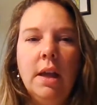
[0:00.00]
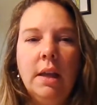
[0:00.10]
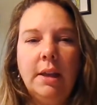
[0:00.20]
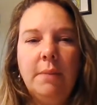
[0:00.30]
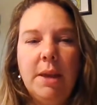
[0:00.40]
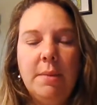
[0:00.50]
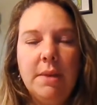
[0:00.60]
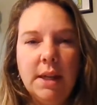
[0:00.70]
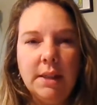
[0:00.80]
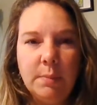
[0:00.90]
Like maybe
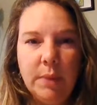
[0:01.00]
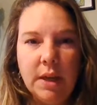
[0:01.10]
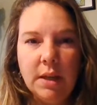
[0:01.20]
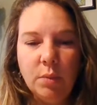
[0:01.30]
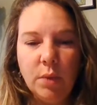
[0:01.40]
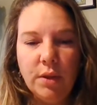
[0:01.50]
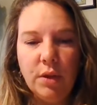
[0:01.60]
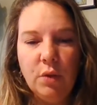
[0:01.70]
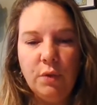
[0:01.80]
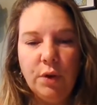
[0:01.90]
that's been with
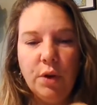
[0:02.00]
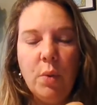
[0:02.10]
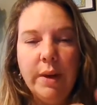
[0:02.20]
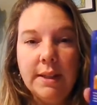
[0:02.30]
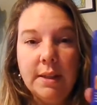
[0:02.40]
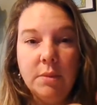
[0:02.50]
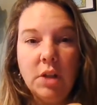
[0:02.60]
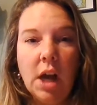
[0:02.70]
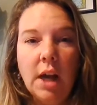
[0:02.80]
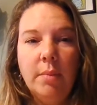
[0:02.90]
you for quite some
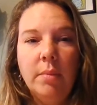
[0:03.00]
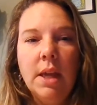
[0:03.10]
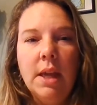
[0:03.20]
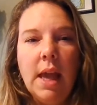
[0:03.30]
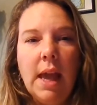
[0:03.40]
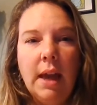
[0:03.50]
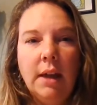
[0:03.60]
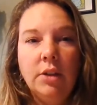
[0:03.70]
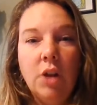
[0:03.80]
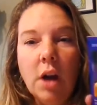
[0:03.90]
time
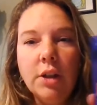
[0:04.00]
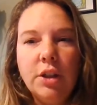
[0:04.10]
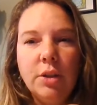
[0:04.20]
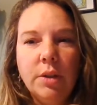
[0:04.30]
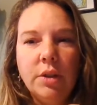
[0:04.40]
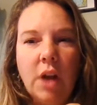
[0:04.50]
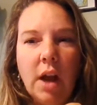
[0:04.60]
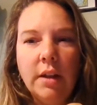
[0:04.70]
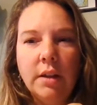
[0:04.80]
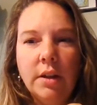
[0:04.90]
and taught to you in
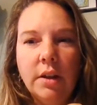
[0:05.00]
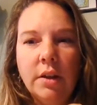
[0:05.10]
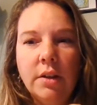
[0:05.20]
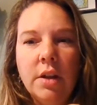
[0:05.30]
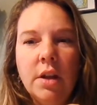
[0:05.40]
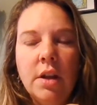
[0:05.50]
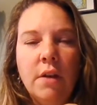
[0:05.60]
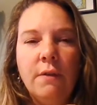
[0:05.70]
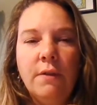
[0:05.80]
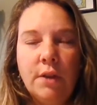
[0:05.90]
childhood.
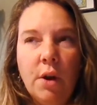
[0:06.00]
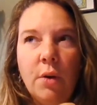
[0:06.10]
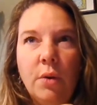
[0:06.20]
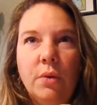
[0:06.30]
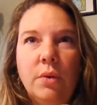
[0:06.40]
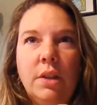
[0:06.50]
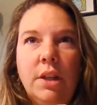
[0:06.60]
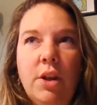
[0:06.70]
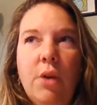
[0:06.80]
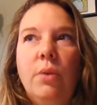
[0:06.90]
So,
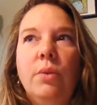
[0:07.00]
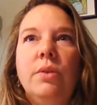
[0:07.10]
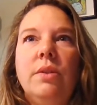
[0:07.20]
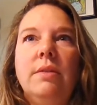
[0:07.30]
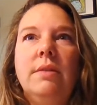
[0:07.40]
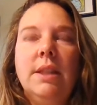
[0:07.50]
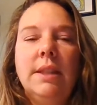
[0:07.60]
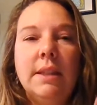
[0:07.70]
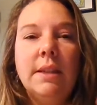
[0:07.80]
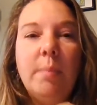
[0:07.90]

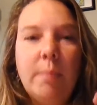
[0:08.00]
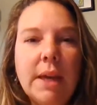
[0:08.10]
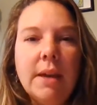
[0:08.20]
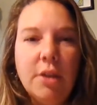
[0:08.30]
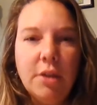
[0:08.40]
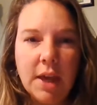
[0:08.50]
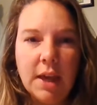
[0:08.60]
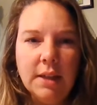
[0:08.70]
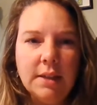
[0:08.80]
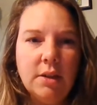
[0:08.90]
this is a big
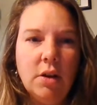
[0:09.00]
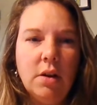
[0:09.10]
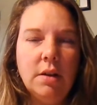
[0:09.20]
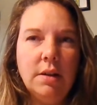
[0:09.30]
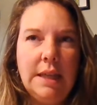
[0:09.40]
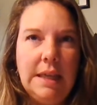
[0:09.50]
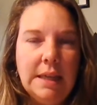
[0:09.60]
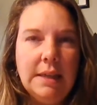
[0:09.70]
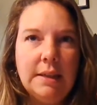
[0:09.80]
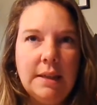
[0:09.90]
thing. It's not
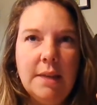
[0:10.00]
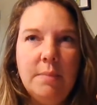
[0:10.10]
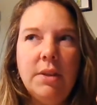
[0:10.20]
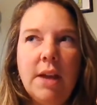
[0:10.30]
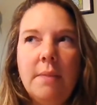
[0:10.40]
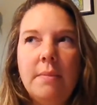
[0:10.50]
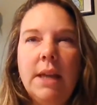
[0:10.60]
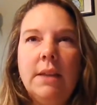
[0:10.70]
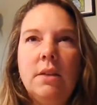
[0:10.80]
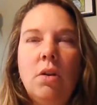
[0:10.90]
easy, but that
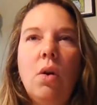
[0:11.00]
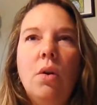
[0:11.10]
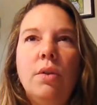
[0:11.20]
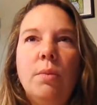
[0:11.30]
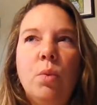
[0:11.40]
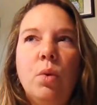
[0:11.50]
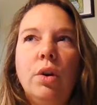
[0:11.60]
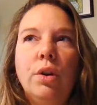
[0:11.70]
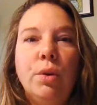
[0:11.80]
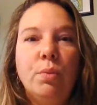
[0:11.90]
makes it all the
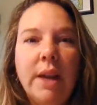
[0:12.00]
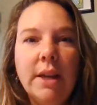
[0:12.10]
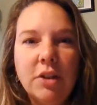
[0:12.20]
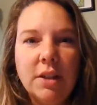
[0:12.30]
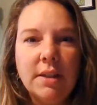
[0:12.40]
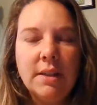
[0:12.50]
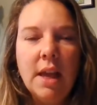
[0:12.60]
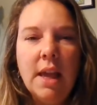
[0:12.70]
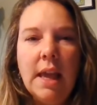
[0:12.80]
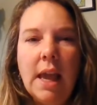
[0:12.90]
more courageous.
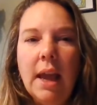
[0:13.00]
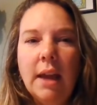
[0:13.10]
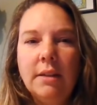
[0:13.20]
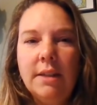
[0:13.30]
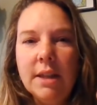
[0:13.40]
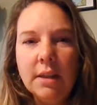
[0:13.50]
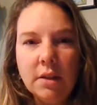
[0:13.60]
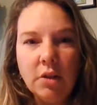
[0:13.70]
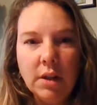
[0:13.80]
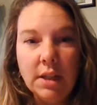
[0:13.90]
And
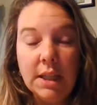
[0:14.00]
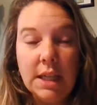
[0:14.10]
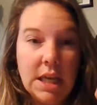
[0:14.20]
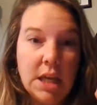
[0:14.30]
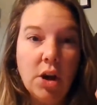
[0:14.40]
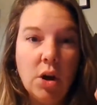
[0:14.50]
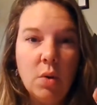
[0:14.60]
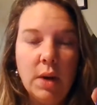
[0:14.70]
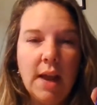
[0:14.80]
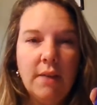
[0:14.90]
deconstructing the
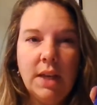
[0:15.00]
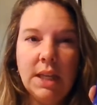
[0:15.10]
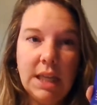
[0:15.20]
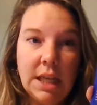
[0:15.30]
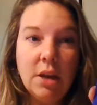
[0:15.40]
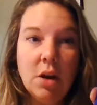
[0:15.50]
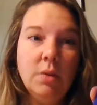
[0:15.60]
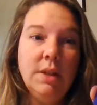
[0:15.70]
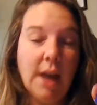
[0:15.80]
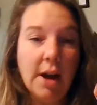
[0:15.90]
ego and having an ego
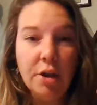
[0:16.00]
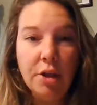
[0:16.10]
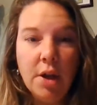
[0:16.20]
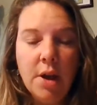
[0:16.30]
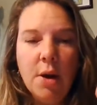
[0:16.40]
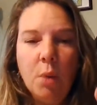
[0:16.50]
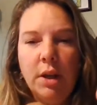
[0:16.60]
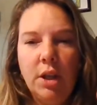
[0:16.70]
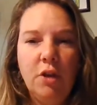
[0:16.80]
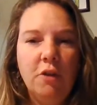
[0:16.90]
death
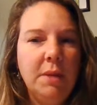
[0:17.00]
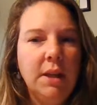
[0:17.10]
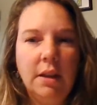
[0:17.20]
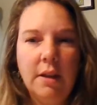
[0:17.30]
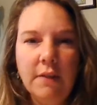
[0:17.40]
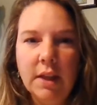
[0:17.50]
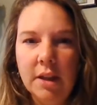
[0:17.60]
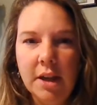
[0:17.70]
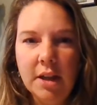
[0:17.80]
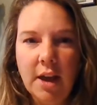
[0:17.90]
when you've been living
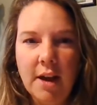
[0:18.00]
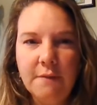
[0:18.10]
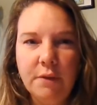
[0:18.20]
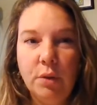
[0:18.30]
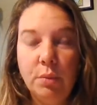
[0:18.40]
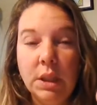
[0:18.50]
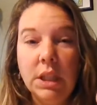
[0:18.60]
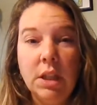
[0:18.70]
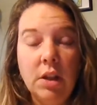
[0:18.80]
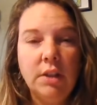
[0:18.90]
like that for a
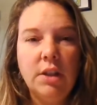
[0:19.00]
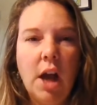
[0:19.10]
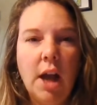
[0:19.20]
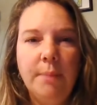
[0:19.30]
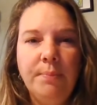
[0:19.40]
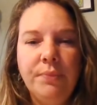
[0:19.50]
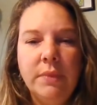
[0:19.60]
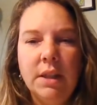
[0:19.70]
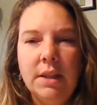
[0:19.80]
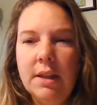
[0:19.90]
really long time,
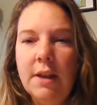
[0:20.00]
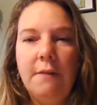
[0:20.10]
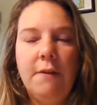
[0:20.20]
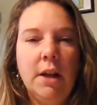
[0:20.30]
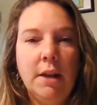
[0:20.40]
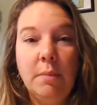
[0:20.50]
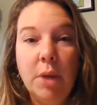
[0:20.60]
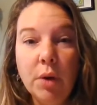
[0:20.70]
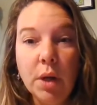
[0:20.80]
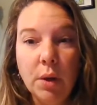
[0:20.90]
it's like a fucking
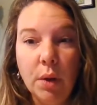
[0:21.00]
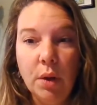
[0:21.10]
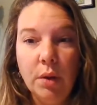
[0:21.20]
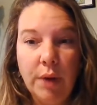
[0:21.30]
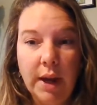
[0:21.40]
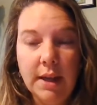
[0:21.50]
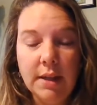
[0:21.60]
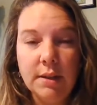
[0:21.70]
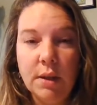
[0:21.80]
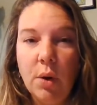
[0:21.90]
miracle,
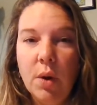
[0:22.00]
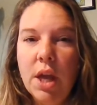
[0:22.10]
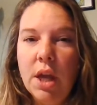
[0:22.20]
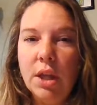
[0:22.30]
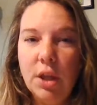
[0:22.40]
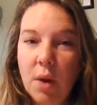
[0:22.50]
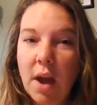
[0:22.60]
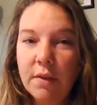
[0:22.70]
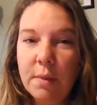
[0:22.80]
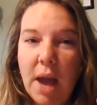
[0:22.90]
right? So you
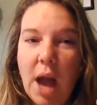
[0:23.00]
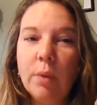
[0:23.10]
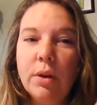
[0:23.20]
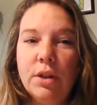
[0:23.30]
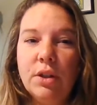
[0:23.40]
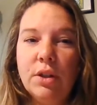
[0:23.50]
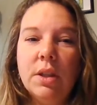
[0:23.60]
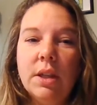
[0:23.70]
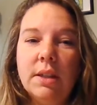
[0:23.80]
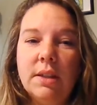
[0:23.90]
have the power to do
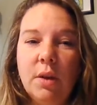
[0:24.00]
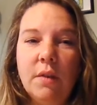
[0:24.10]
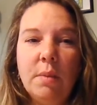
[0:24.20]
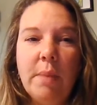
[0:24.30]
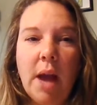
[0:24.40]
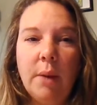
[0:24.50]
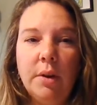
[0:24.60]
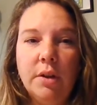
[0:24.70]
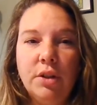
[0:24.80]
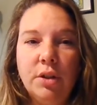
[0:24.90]
this. You have the
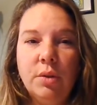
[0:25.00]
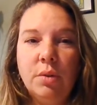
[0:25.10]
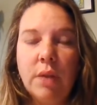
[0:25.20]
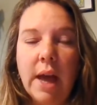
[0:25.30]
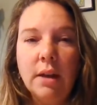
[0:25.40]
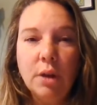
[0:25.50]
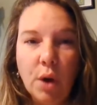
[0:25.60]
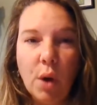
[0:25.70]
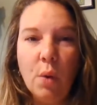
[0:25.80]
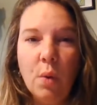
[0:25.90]
power to let
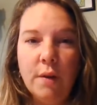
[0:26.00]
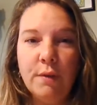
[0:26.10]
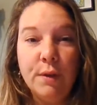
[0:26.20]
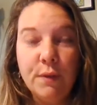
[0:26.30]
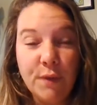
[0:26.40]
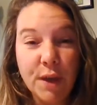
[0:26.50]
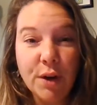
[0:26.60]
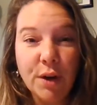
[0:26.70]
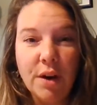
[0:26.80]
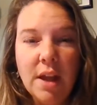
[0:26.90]
go of the
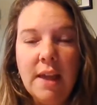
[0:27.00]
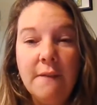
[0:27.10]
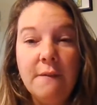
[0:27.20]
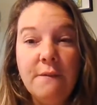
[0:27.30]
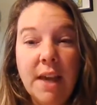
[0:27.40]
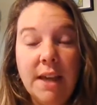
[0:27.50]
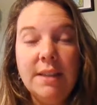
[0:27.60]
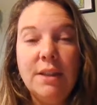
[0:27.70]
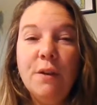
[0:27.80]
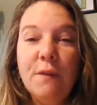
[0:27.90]
fear,
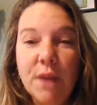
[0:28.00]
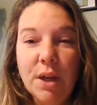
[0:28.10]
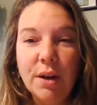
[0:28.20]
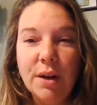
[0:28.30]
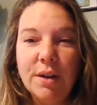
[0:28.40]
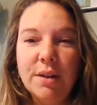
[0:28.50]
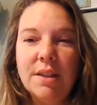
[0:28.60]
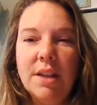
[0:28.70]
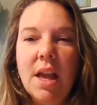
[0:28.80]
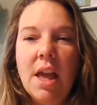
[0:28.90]
face your
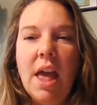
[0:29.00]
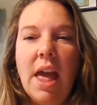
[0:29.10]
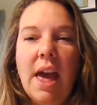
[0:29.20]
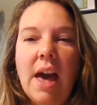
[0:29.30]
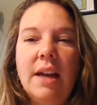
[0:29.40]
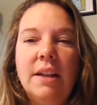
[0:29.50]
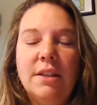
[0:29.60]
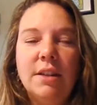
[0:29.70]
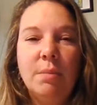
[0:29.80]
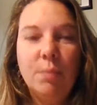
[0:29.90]
fears,
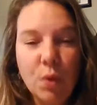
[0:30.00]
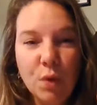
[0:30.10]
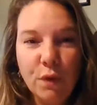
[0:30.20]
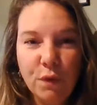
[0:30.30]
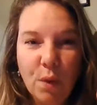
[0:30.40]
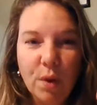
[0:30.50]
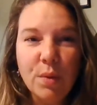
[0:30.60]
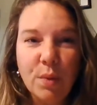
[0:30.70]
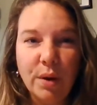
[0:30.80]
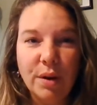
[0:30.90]
and move
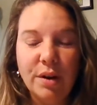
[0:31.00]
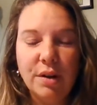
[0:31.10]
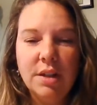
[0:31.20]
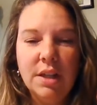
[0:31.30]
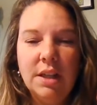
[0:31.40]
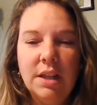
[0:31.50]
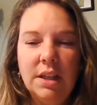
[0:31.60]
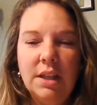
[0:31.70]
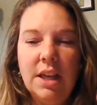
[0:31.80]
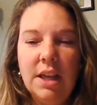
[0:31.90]
forward
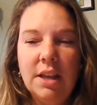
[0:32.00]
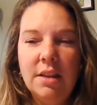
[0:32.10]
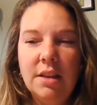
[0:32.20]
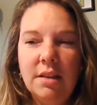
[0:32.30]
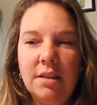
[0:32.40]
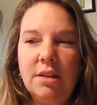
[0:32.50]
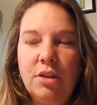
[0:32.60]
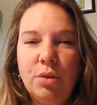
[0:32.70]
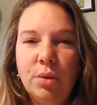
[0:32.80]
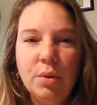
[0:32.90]
in the
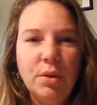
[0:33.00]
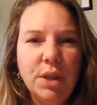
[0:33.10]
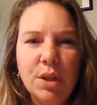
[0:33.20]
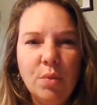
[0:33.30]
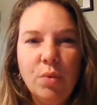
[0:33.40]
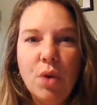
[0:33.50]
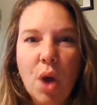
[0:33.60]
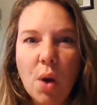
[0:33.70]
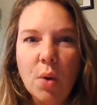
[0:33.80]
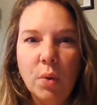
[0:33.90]
truth that
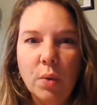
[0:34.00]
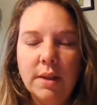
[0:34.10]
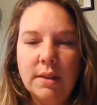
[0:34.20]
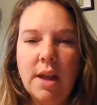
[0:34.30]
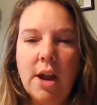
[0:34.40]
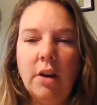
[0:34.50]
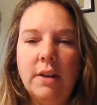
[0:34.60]
is there.